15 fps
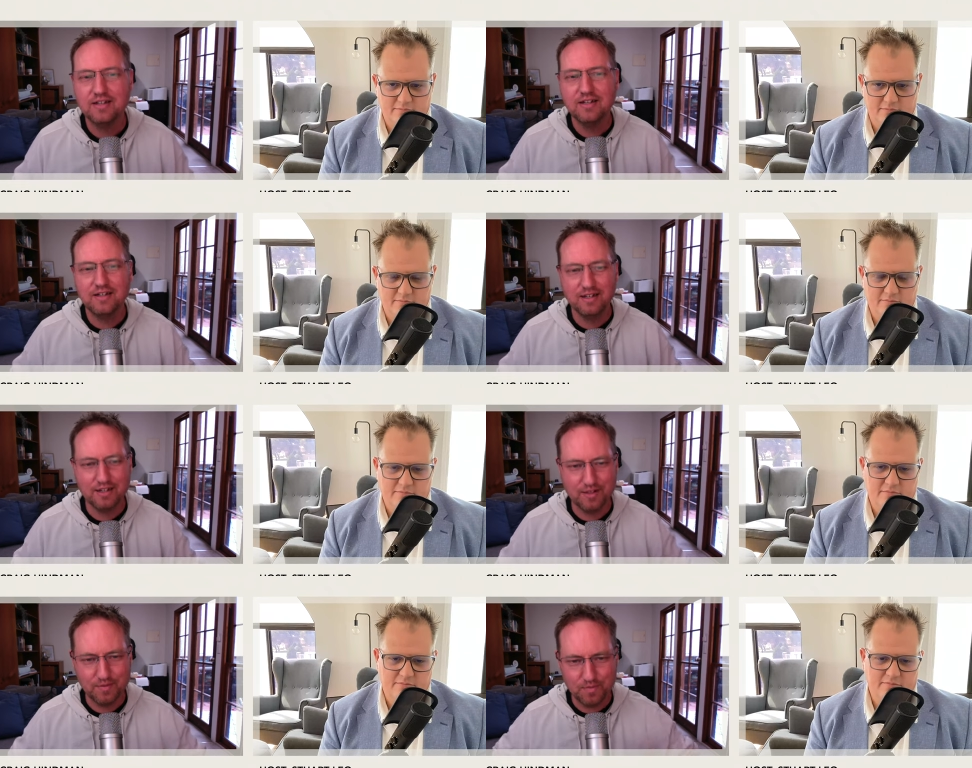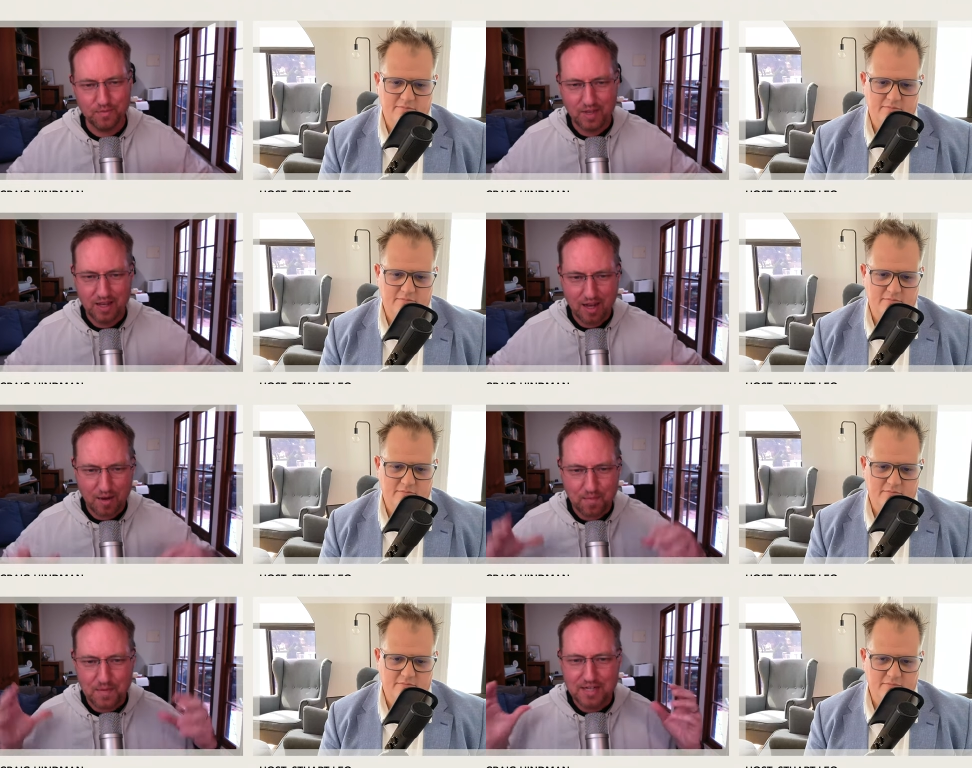Speaker 1: Um,
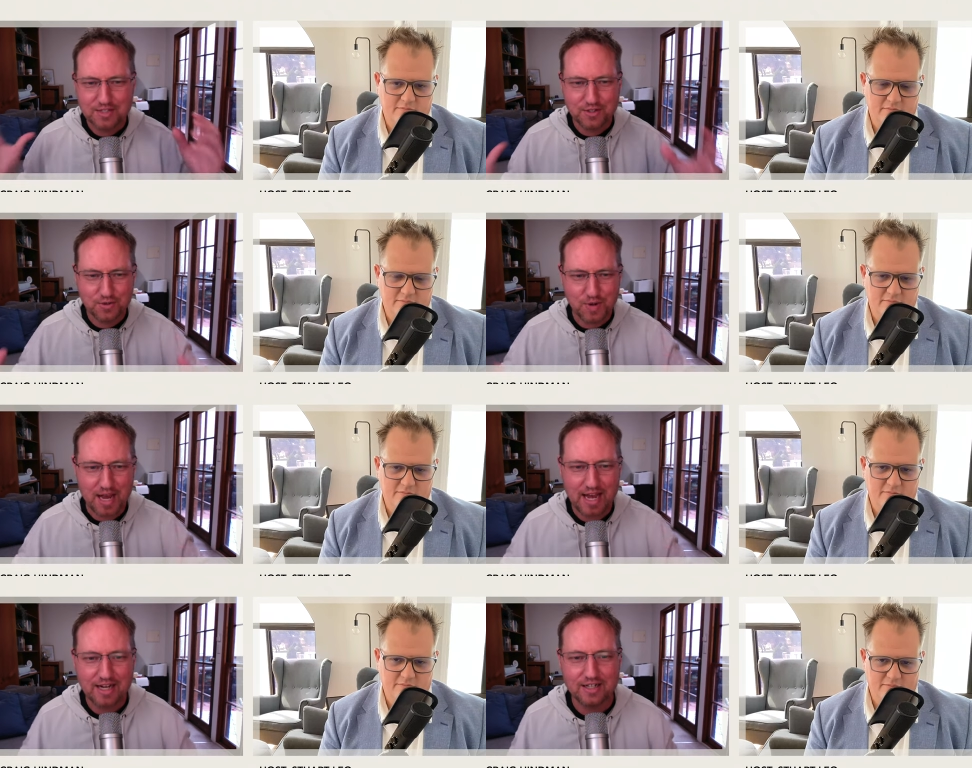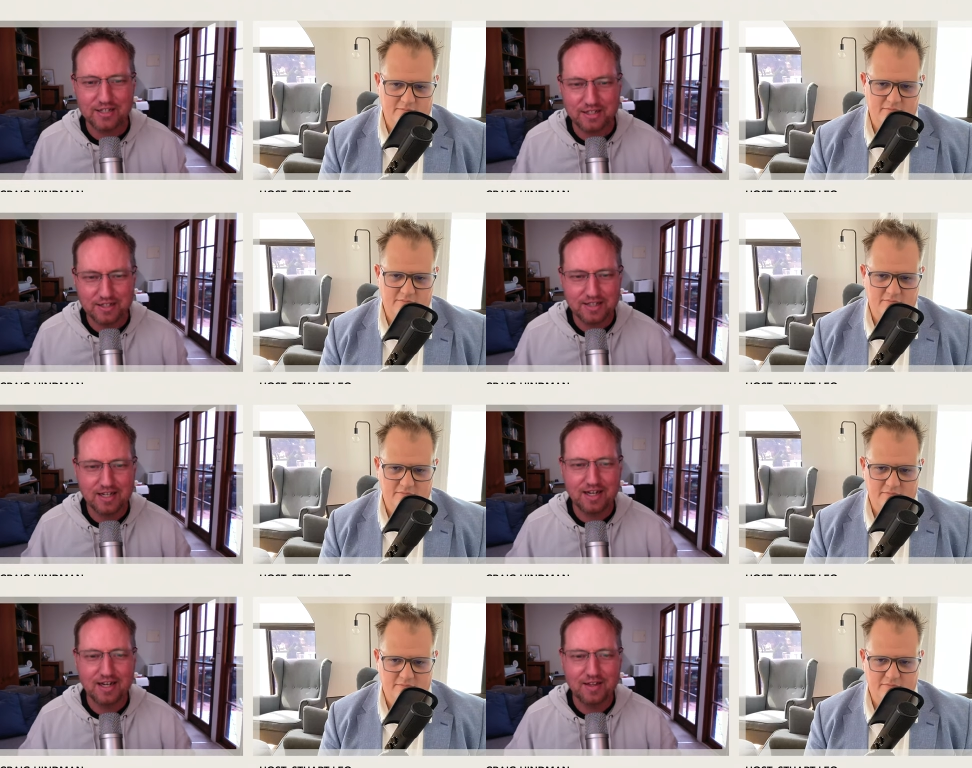our must-do
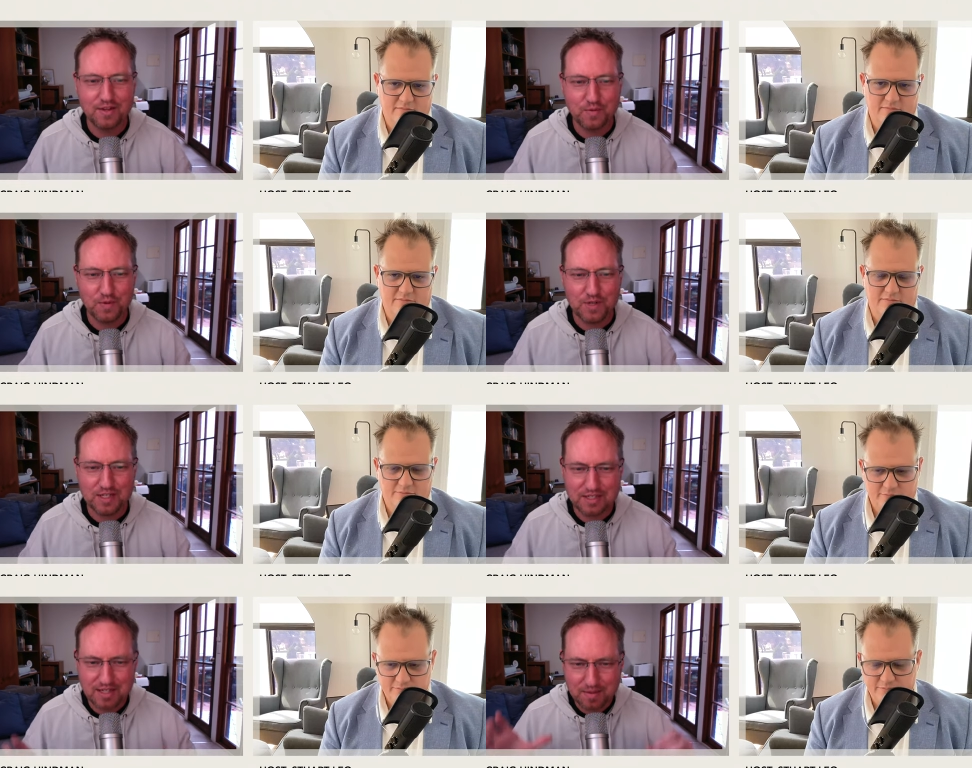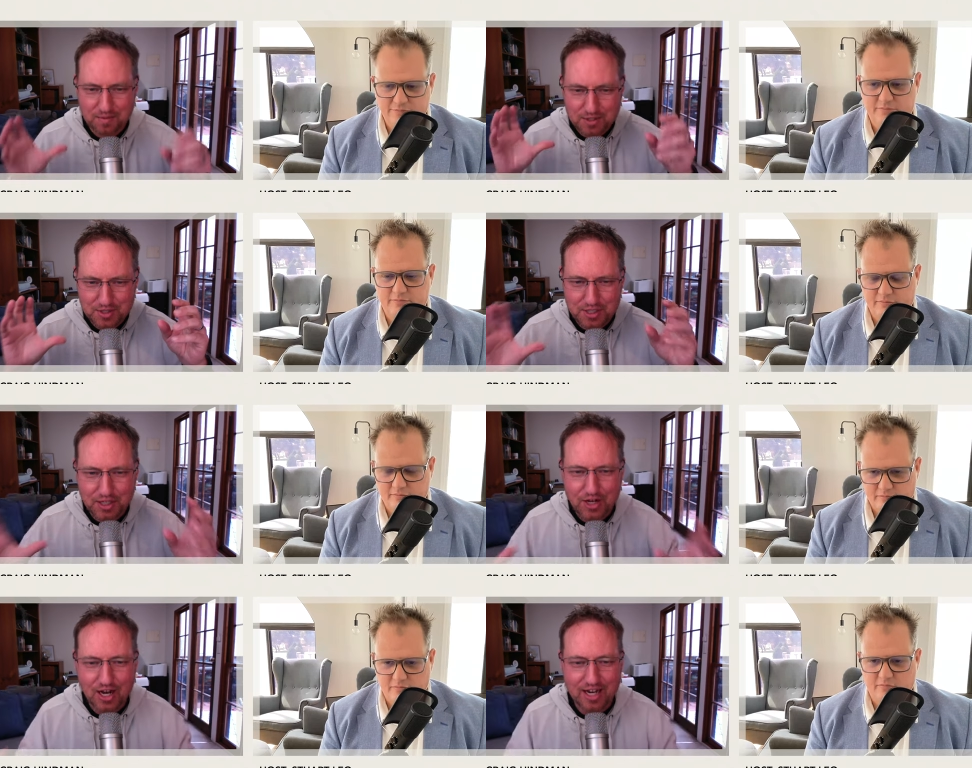actions are that we establish the
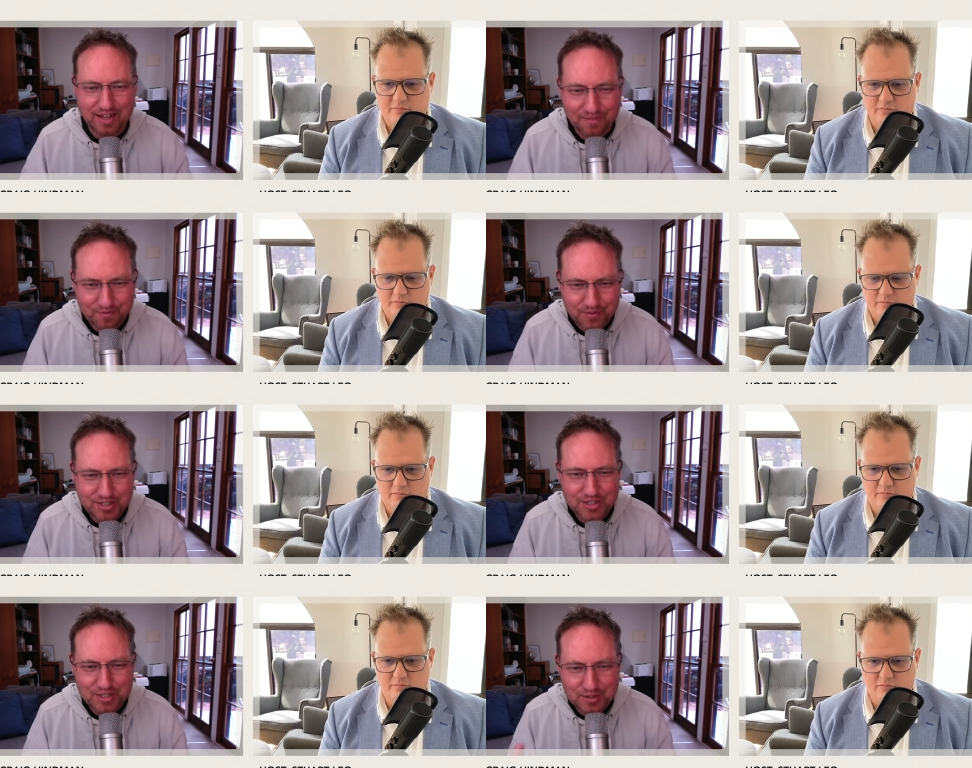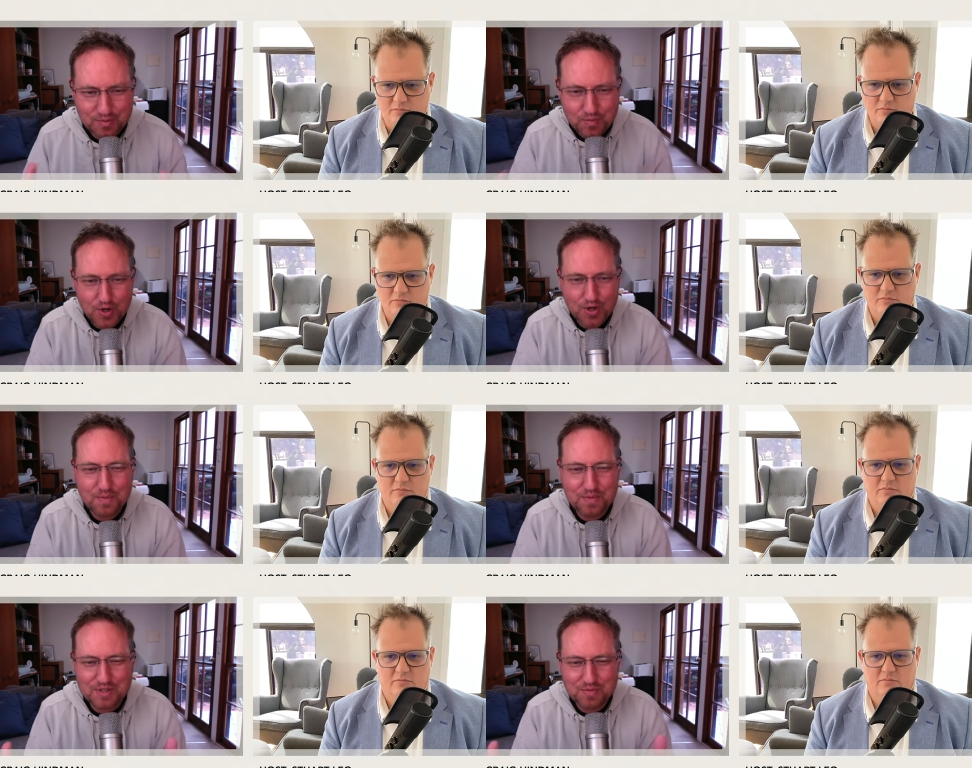guiding vision,
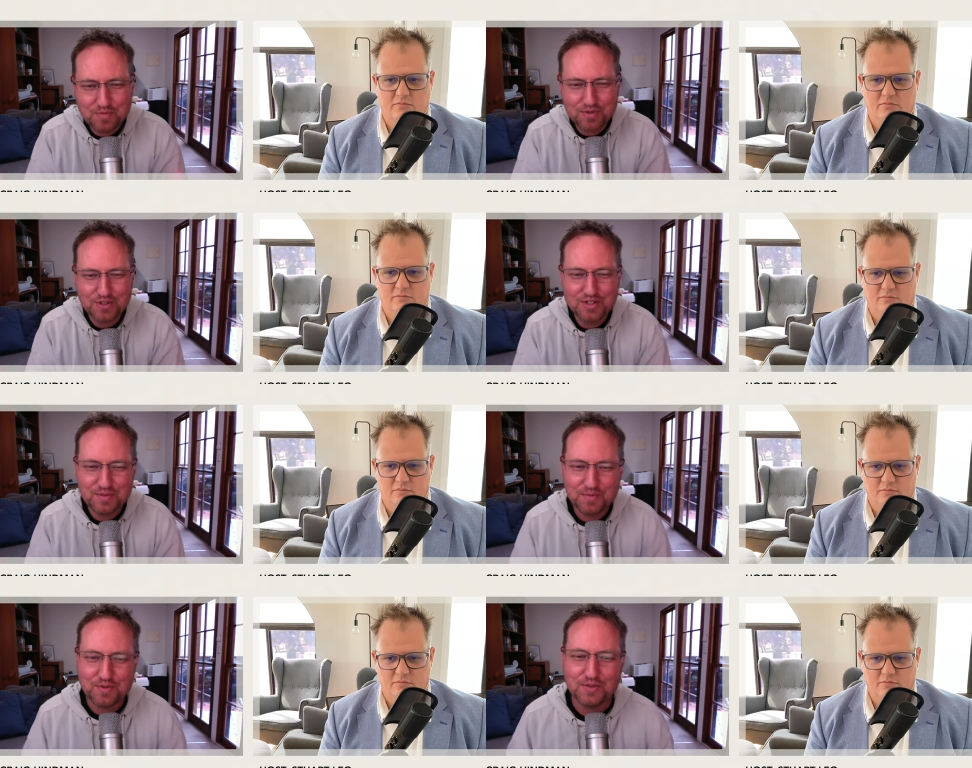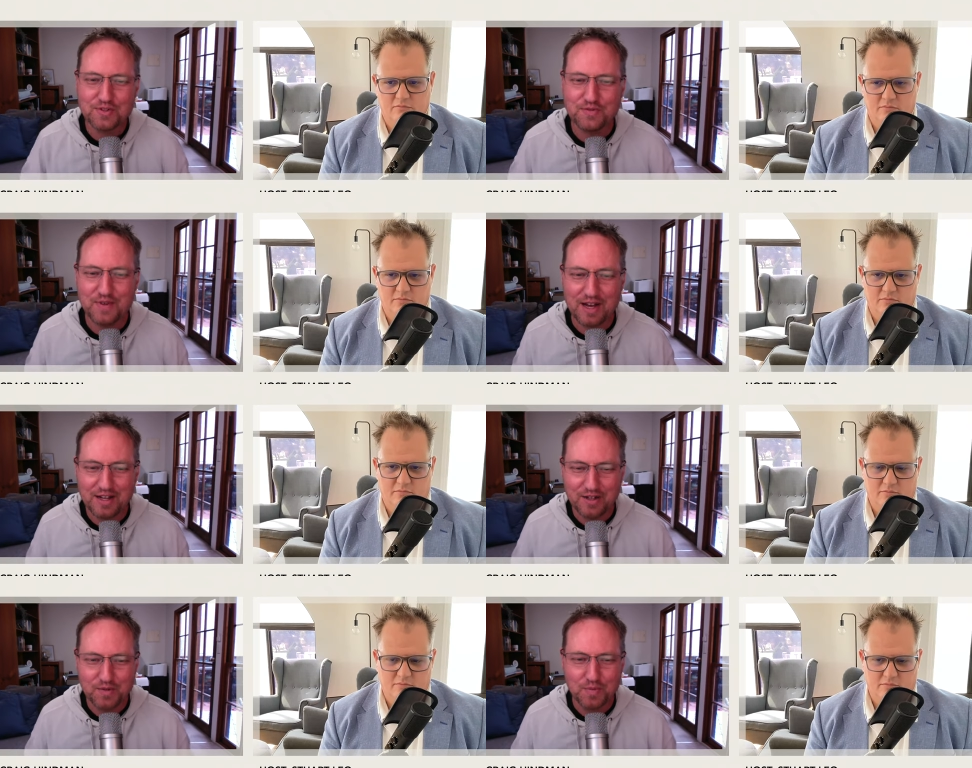purpose, principles,
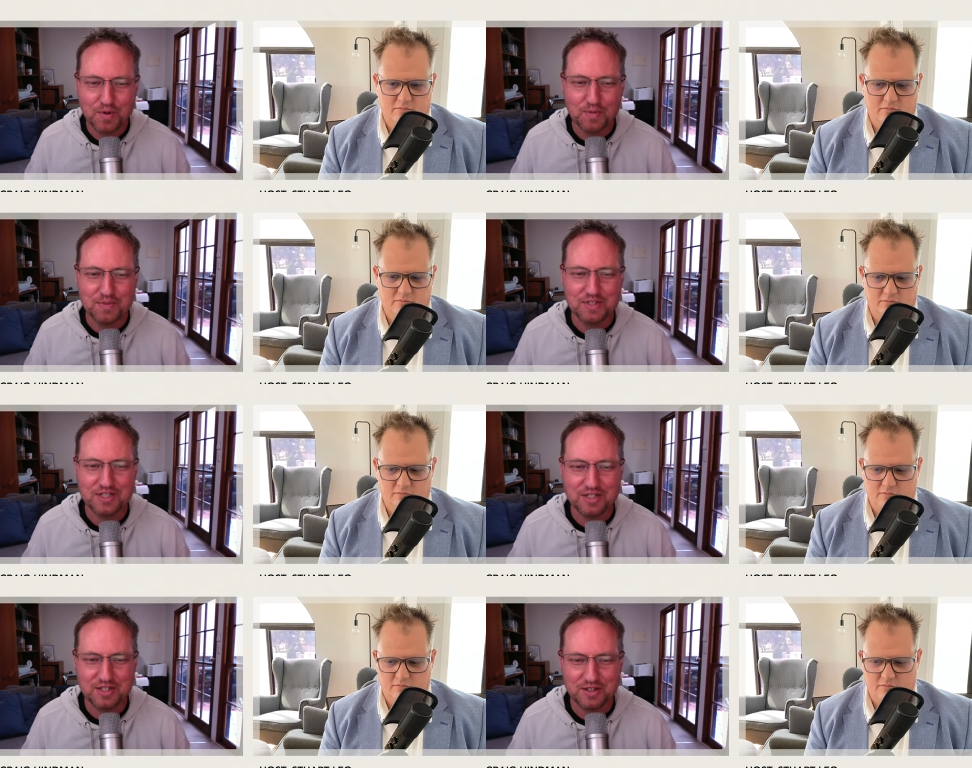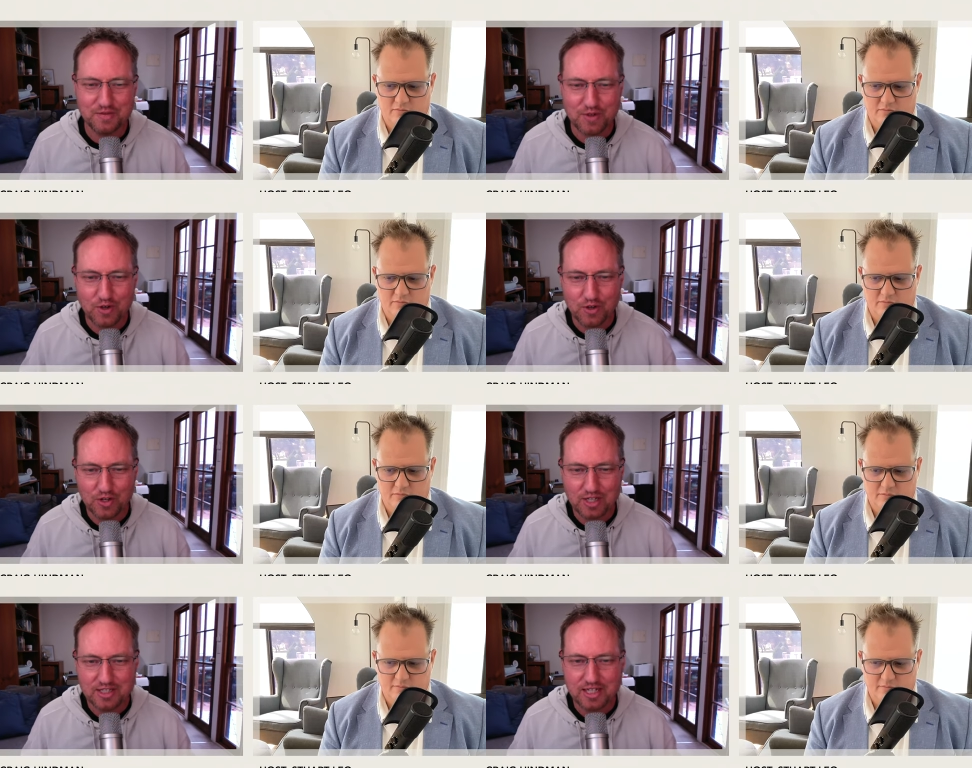value proposition of the
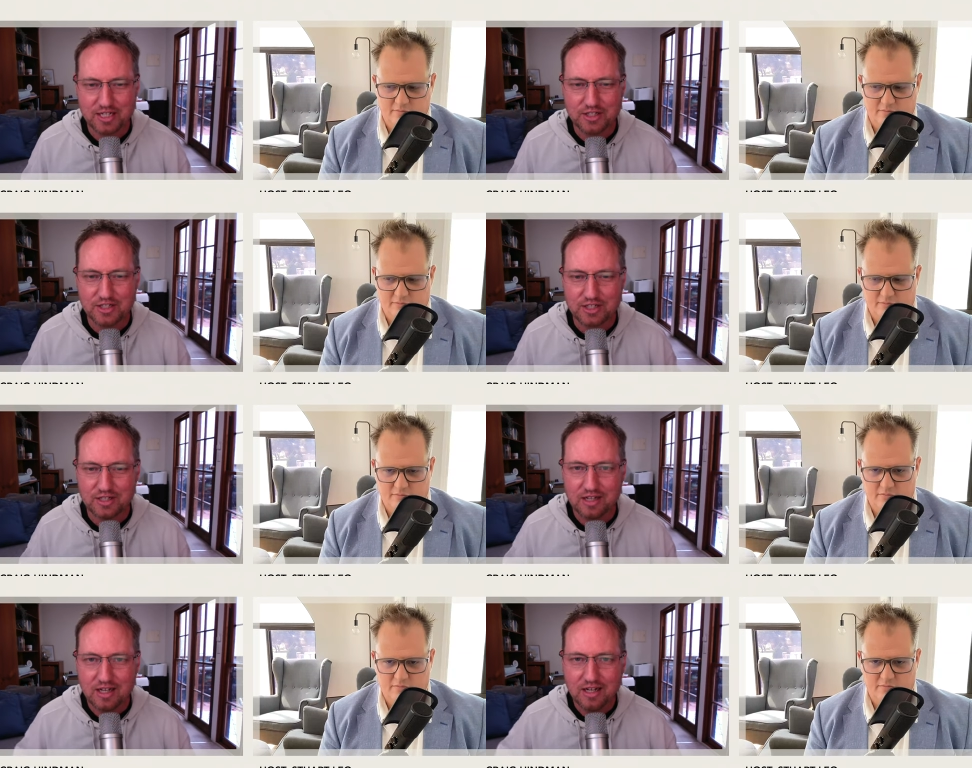organization,